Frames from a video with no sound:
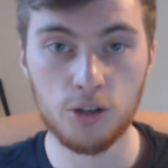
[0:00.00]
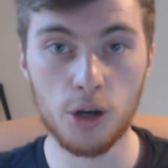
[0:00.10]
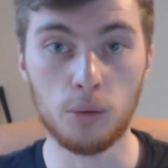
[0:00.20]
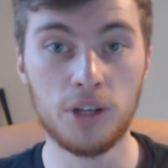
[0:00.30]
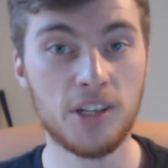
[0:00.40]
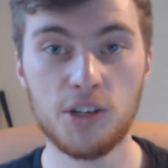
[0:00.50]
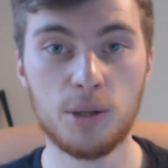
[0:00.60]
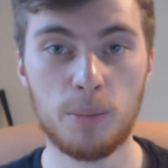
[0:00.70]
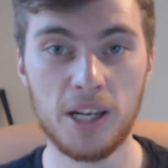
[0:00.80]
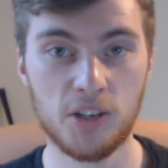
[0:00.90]
So this
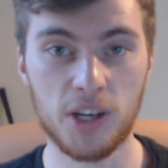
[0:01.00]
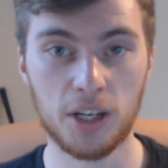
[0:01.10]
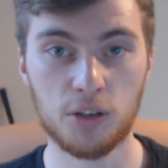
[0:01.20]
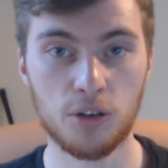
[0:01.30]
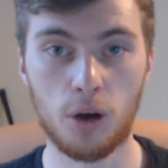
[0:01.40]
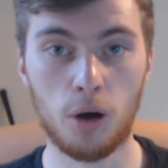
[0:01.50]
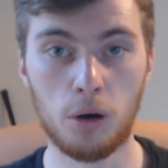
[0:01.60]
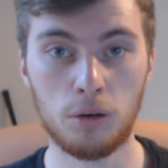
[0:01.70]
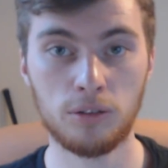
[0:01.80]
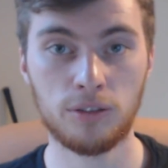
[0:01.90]
is the basics
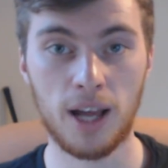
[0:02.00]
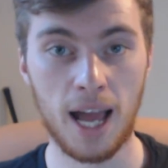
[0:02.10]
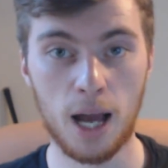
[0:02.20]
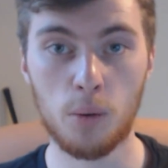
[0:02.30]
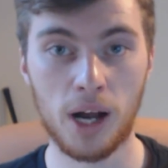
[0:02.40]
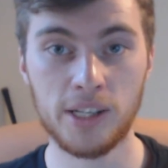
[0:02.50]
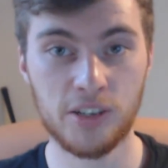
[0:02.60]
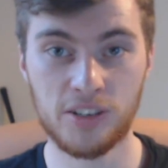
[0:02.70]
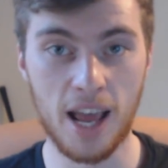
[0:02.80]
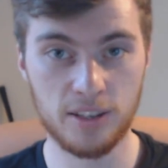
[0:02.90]
of how I
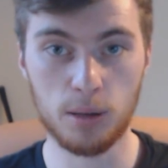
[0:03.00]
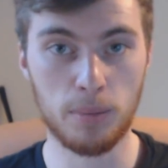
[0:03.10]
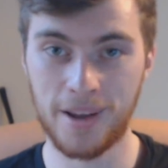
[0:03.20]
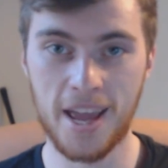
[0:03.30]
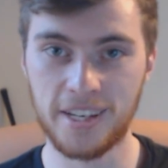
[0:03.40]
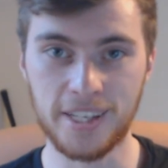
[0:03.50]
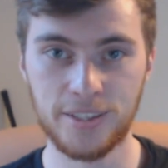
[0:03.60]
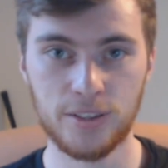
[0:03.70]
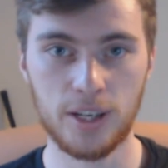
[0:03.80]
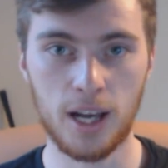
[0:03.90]
set up my
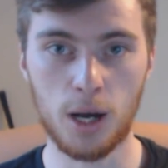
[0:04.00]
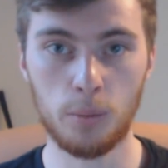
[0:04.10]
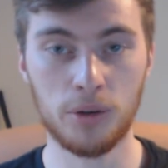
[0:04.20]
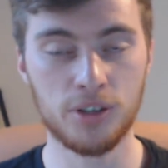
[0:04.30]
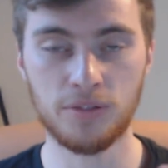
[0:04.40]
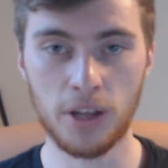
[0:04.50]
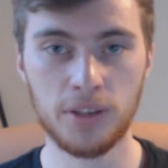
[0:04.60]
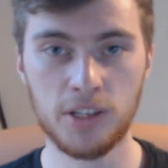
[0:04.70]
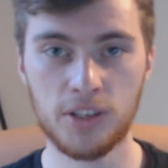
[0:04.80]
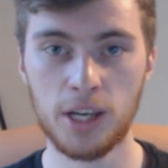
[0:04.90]
edit. Once I've
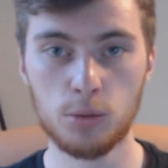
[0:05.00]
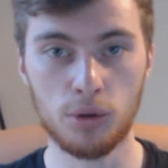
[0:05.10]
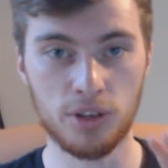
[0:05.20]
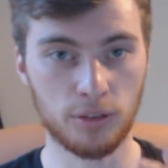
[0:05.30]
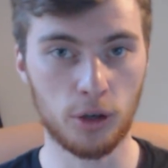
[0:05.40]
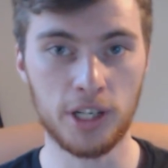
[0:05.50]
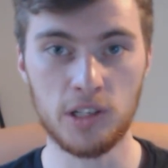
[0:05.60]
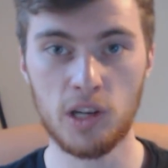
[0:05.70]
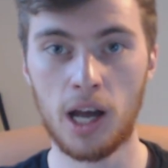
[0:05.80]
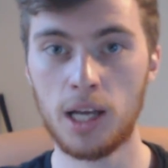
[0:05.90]
done these things, once I've got it
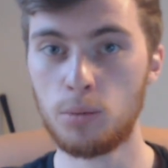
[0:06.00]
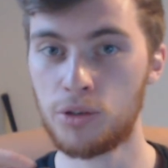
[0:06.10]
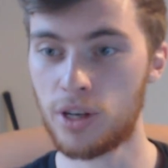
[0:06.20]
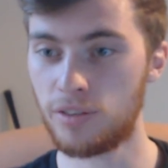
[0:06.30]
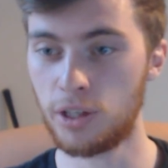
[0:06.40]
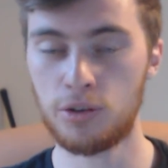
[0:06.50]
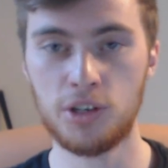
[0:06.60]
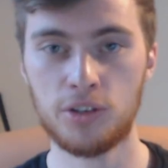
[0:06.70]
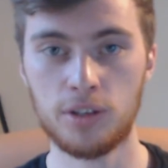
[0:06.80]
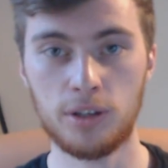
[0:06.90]
in time, once I've
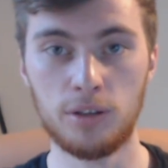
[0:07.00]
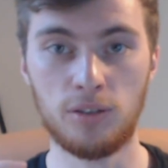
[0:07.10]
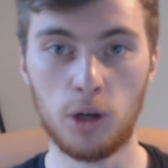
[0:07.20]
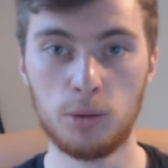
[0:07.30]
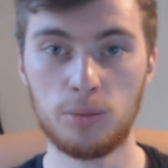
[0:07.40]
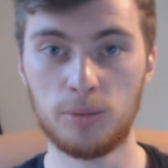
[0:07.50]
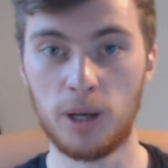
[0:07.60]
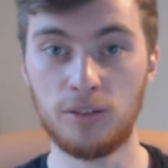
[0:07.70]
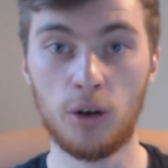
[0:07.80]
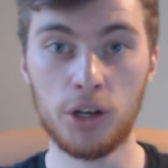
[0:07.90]
increased the volume of
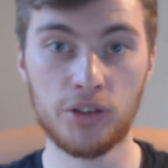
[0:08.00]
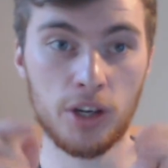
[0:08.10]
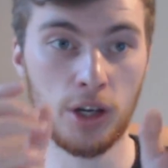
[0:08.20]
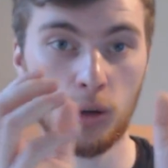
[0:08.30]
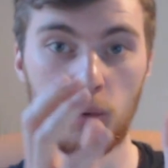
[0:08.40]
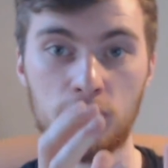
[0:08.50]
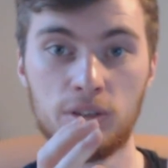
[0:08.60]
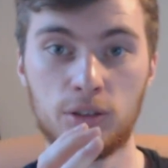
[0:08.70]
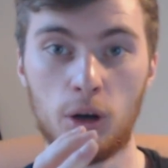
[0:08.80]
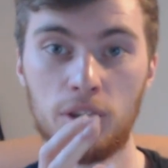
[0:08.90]
my voice,
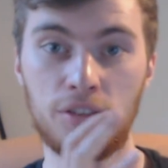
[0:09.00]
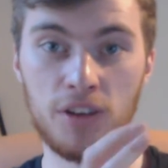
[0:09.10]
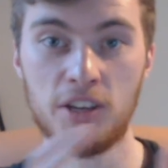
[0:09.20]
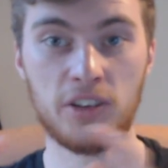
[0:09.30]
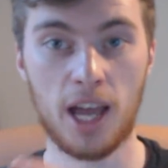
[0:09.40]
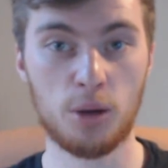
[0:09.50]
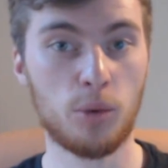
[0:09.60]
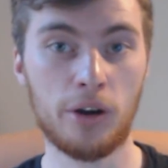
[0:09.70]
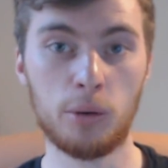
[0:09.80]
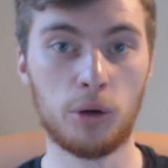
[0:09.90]
once I've got the face cam
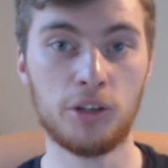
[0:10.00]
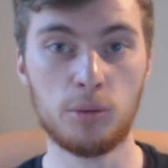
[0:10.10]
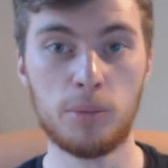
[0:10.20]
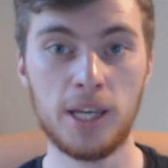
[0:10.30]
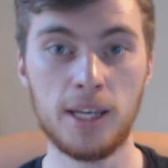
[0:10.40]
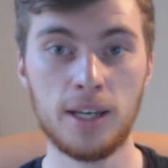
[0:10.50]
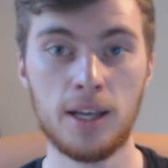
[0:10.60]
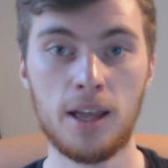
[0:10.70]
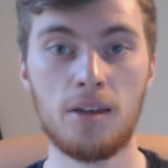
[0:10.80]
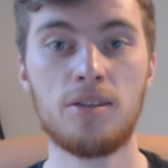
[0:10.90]
where I want it to be,
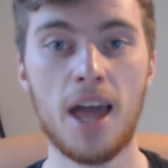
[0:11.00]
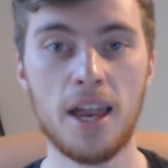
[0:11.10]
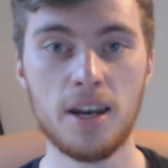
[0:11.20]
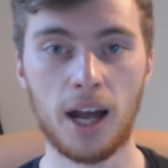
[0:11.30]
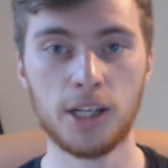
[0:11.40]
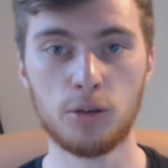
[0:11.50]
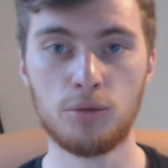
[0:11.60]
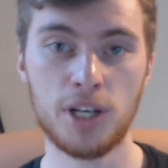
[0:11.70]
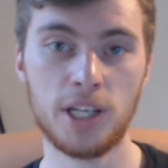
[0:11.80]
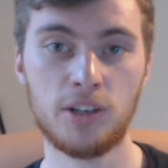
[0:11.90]
then I
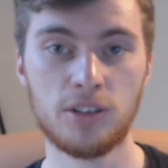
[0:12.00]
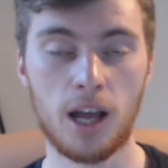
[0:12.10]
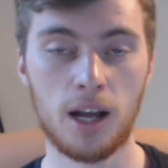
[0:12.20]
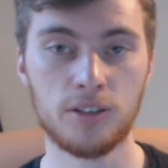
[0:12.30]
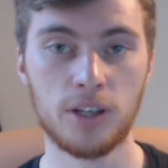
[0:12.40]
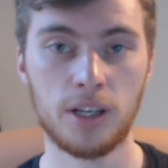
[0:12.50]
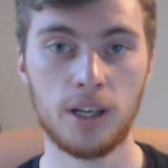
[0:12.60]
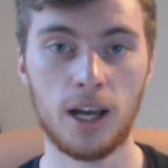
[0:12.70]
can really start